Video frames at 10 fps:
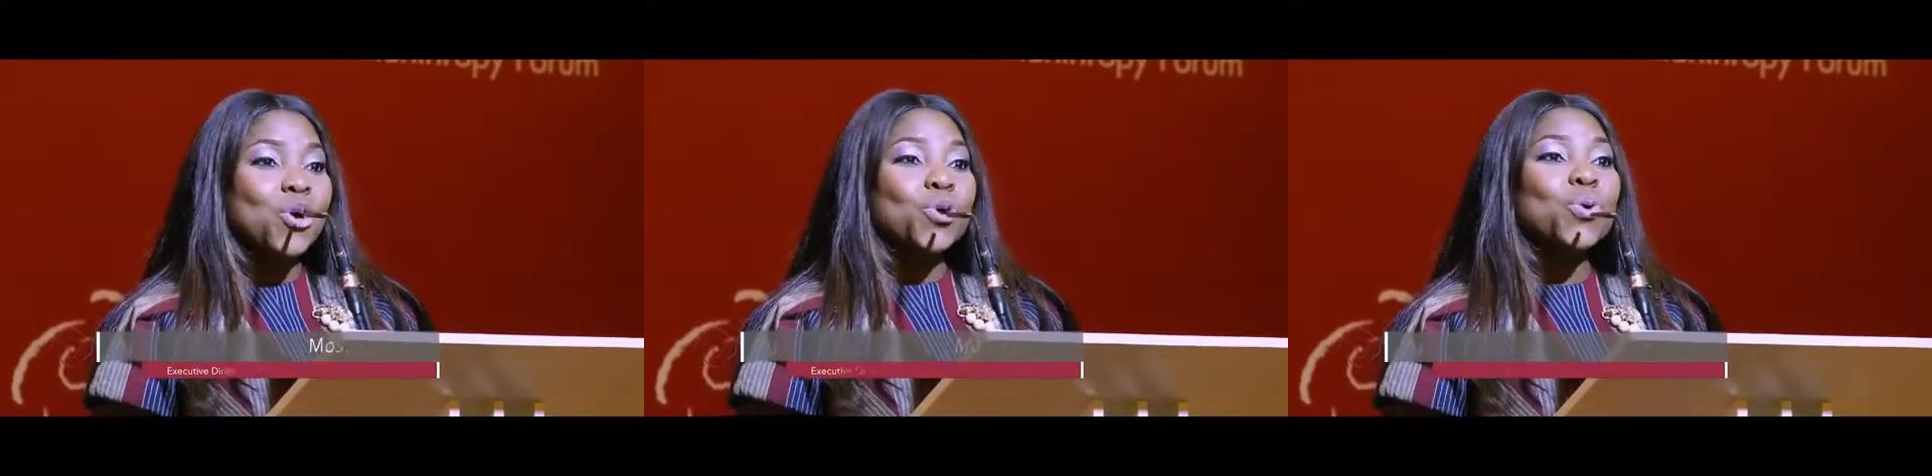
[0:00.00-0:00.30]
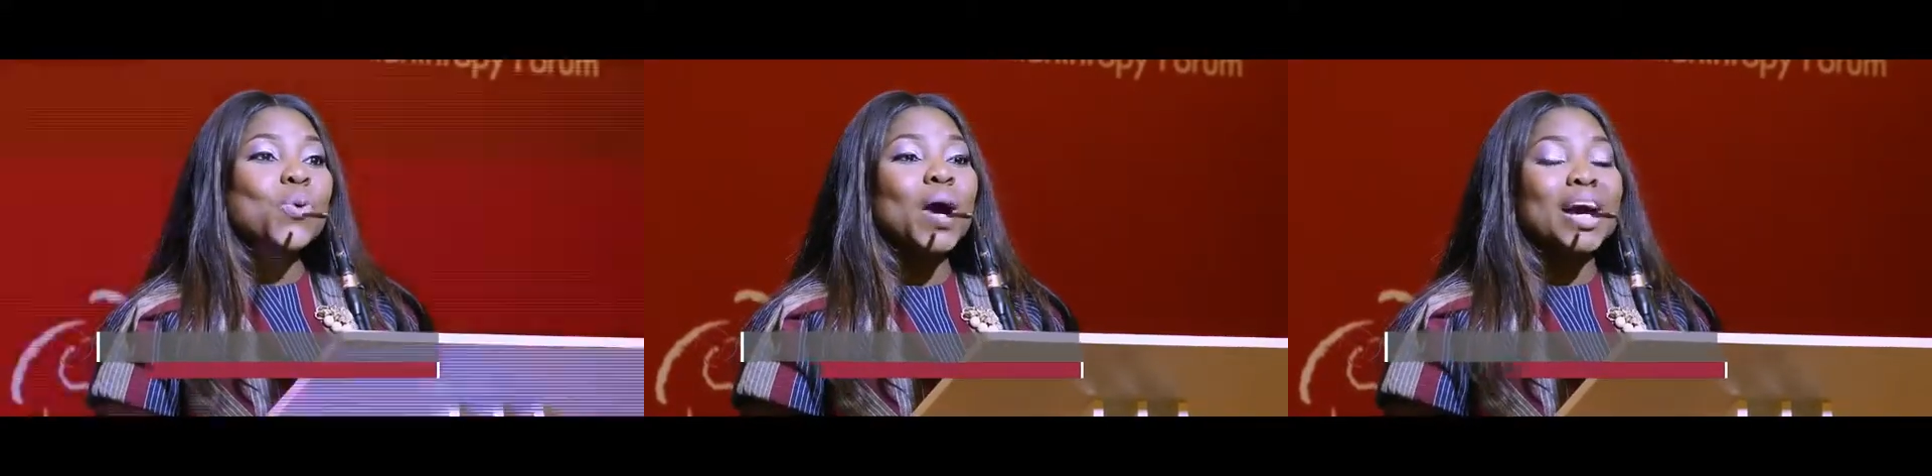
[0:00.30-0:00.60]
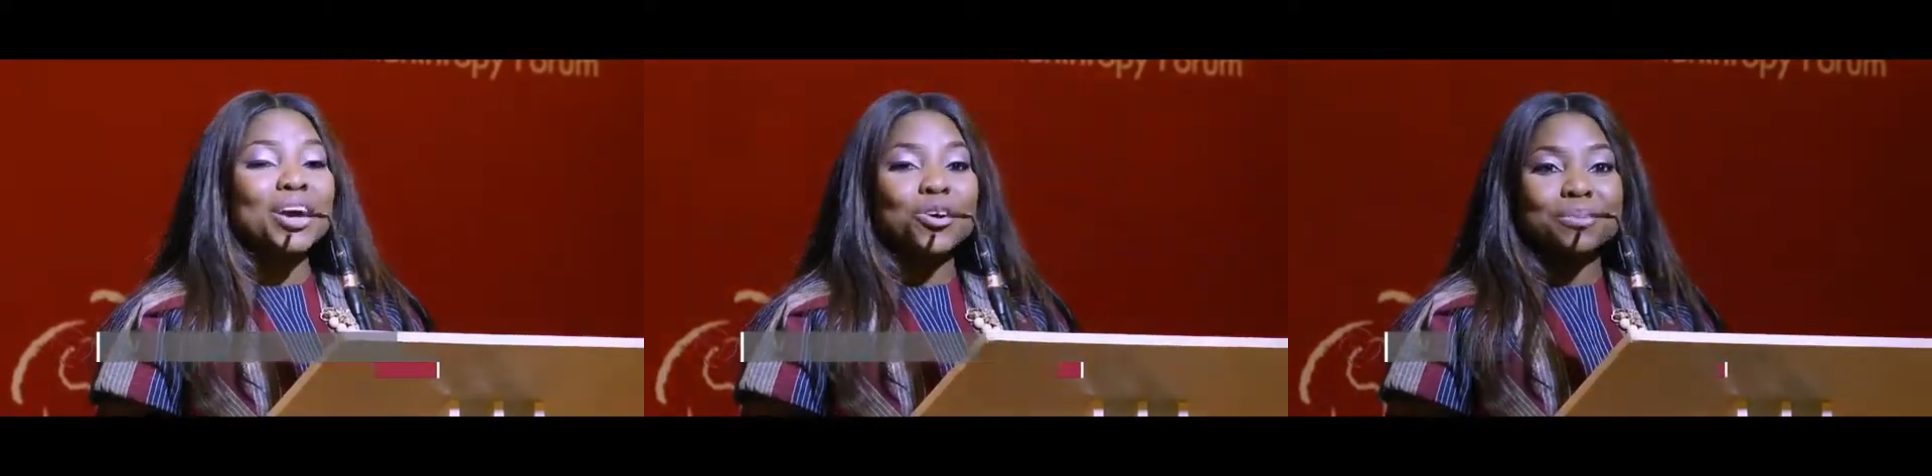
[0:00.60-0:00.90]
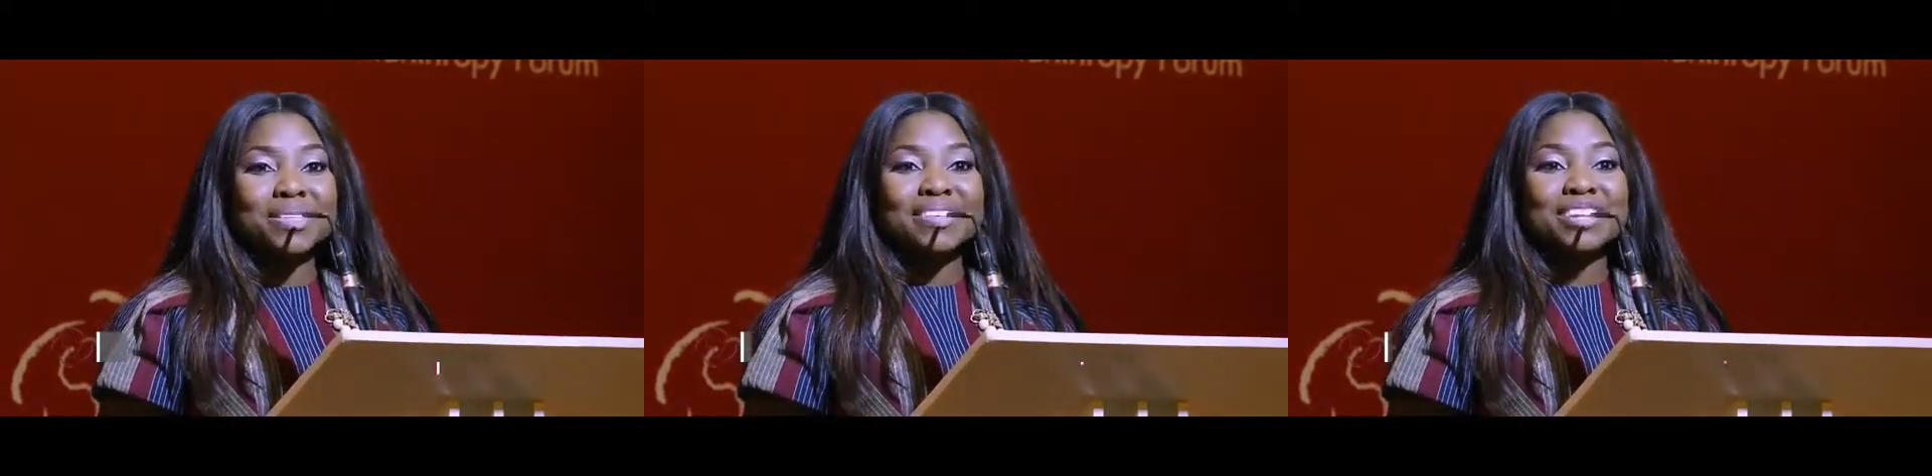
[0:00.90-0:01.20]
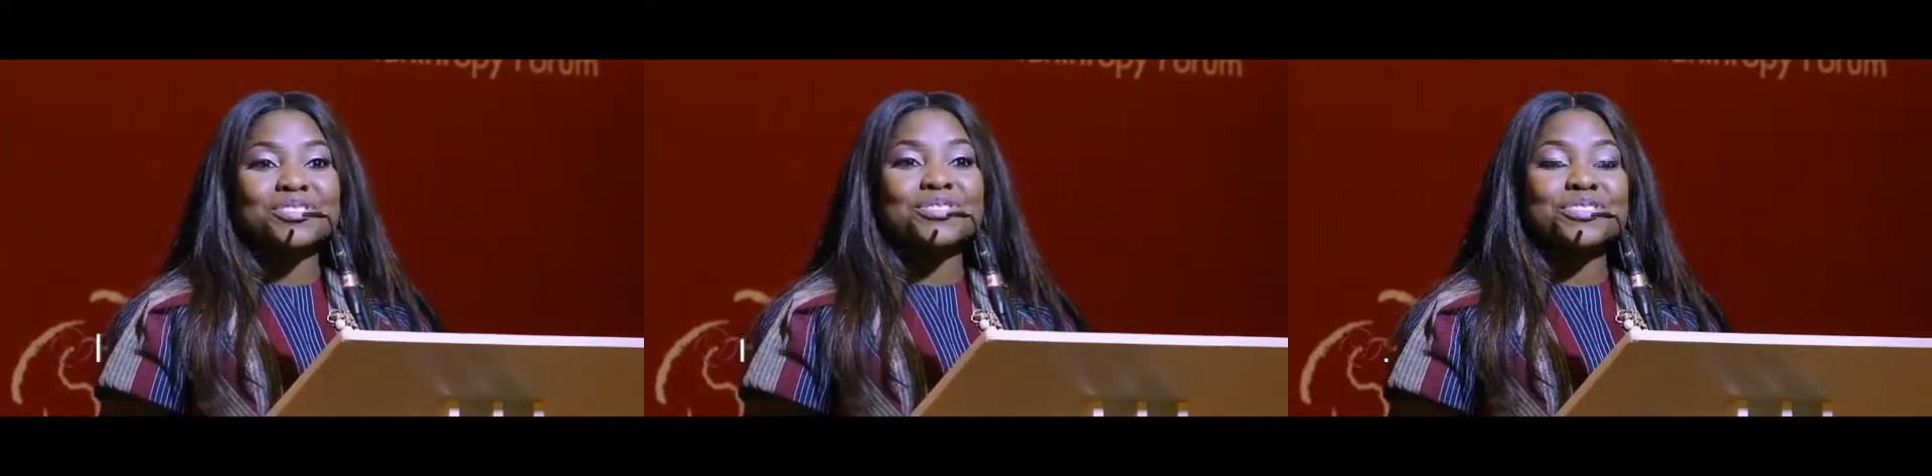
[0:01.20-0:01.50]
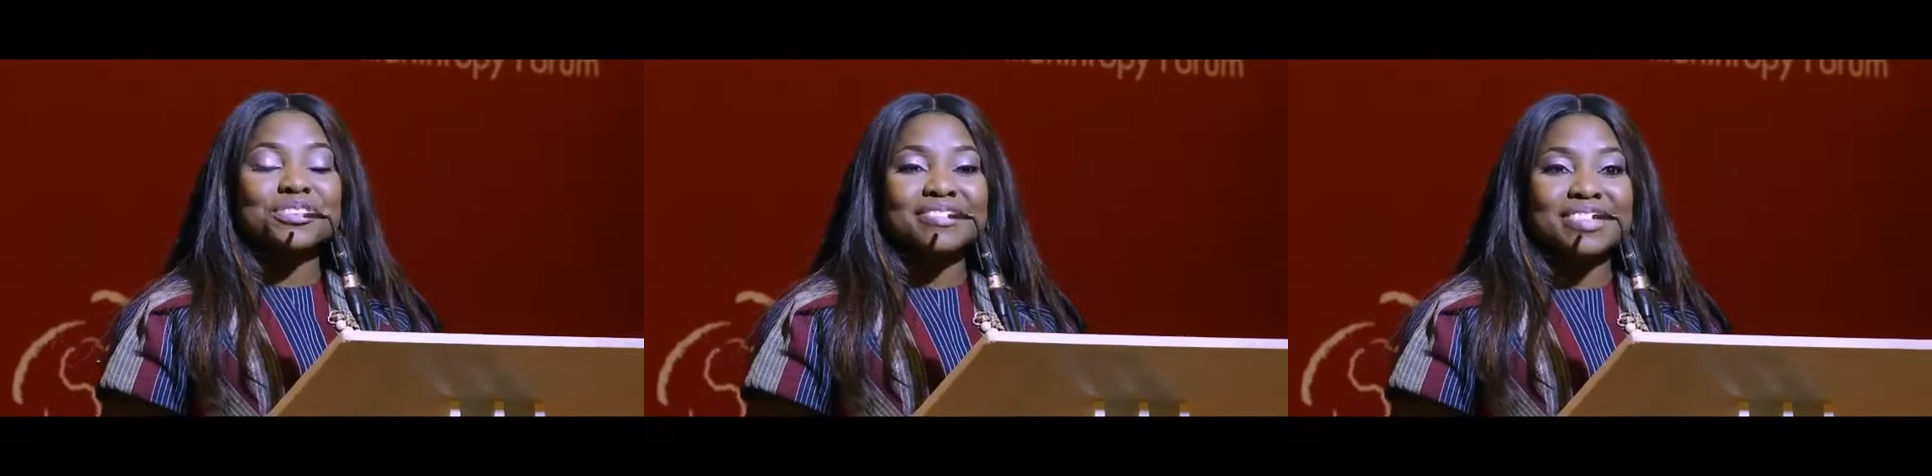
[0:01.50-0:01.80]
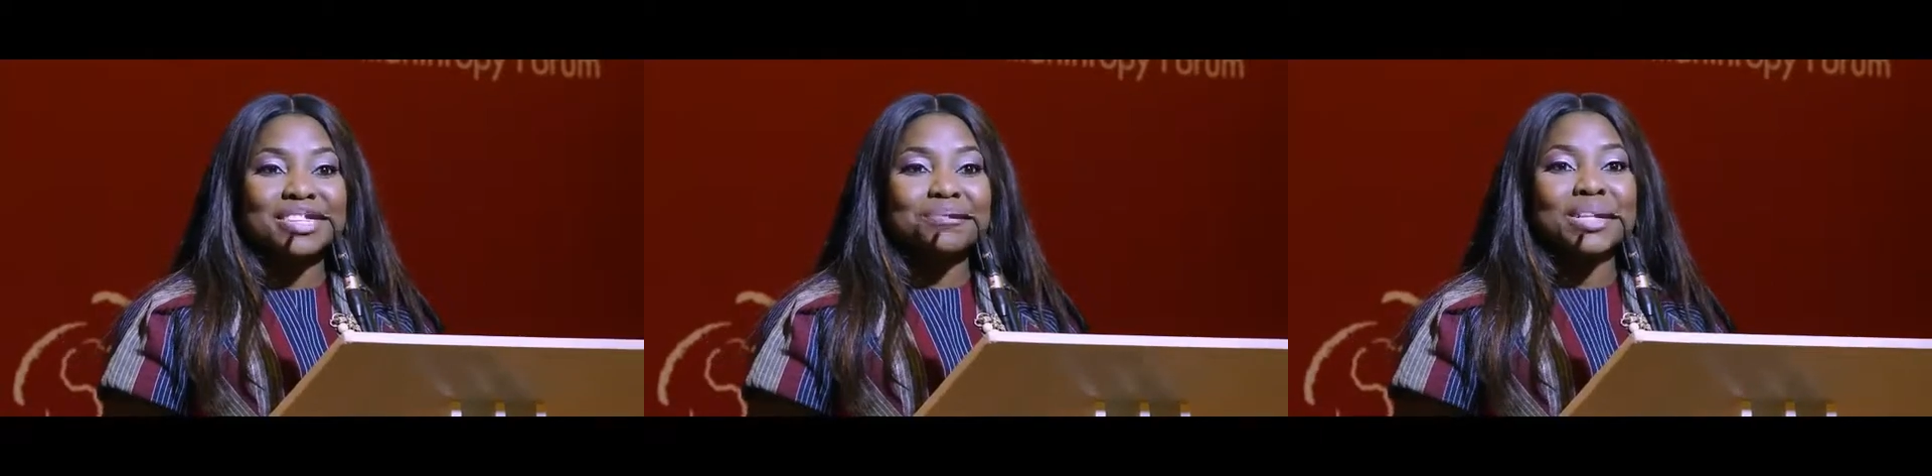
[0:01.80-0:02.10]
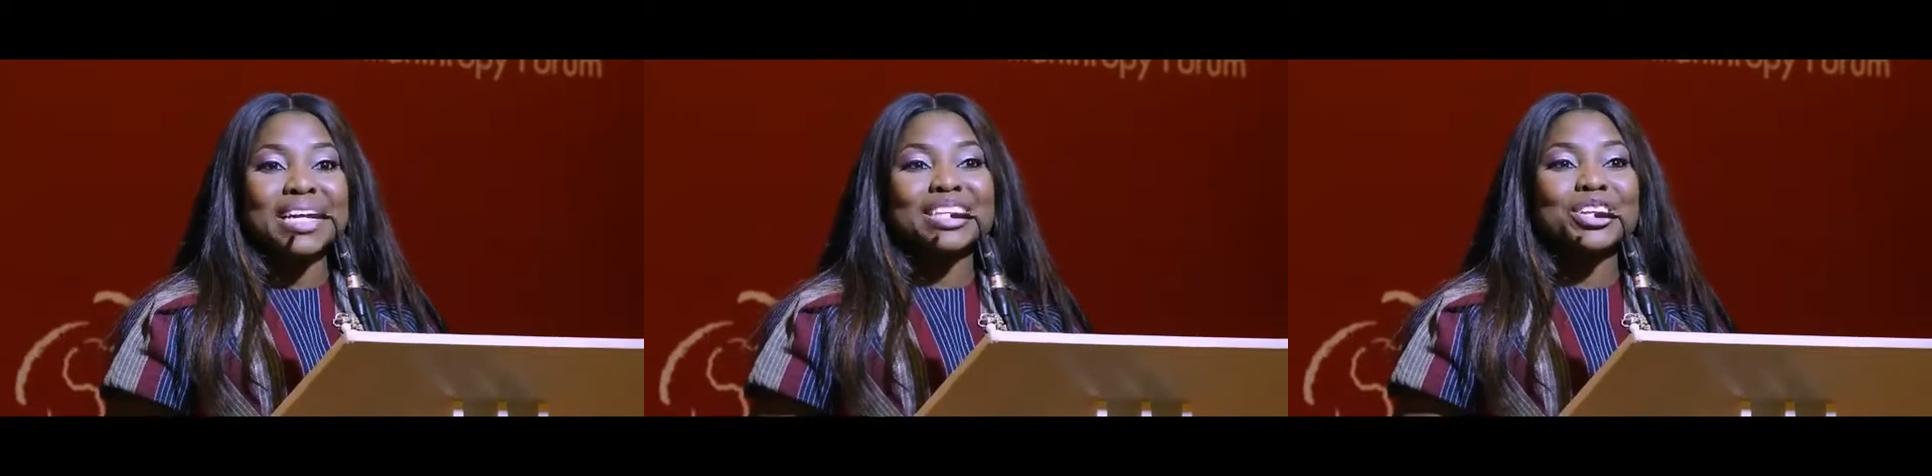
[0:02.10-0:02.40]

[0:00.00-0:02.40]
who are committed to sustainable and